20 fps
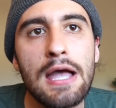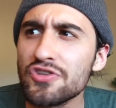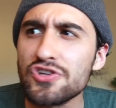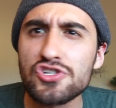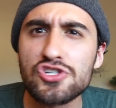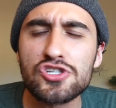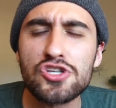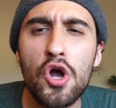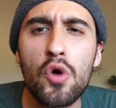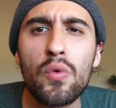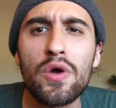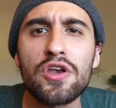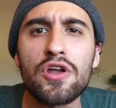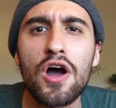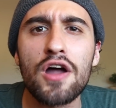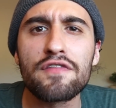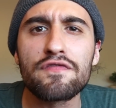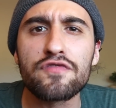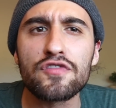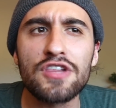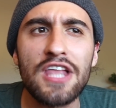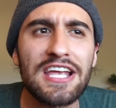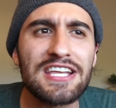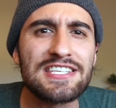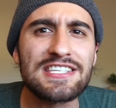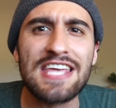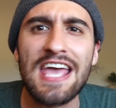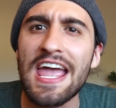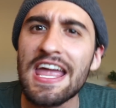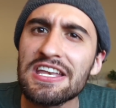the show went on for like
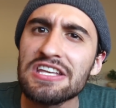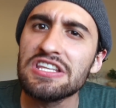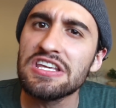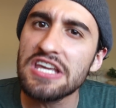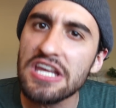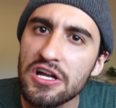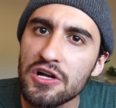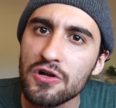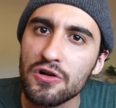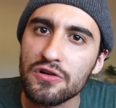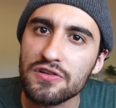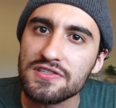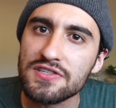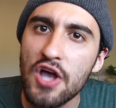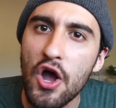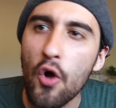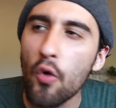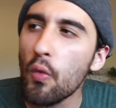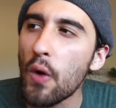10 years.